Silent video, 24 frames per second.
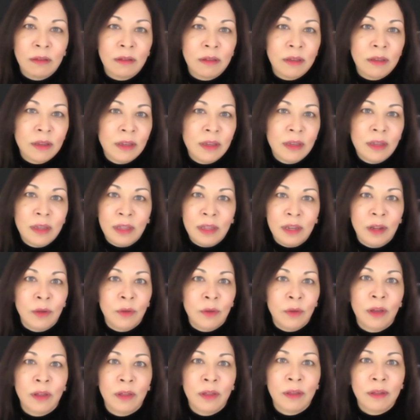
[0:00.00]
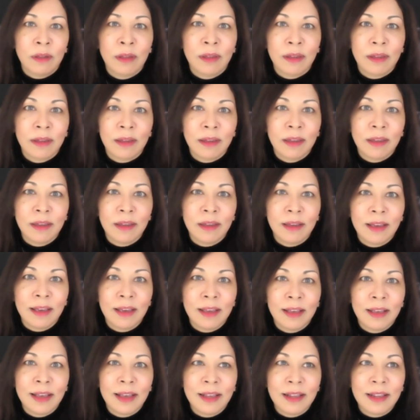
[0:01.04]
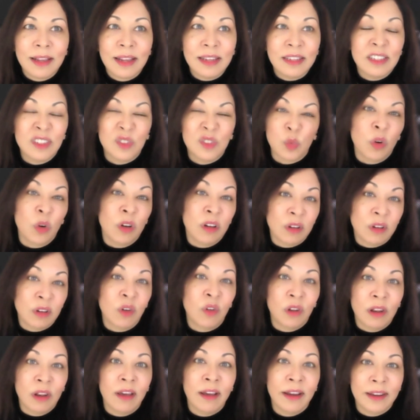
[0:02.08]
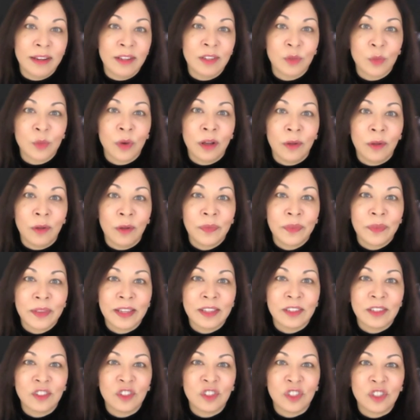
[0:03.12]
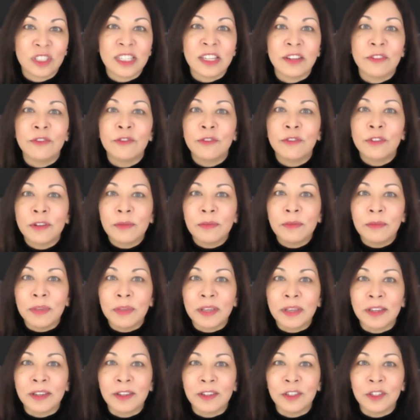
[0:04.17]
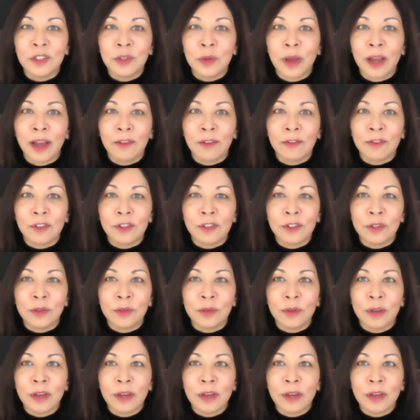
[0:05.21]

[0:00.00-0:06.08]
it does work online as well. It's just different because you have to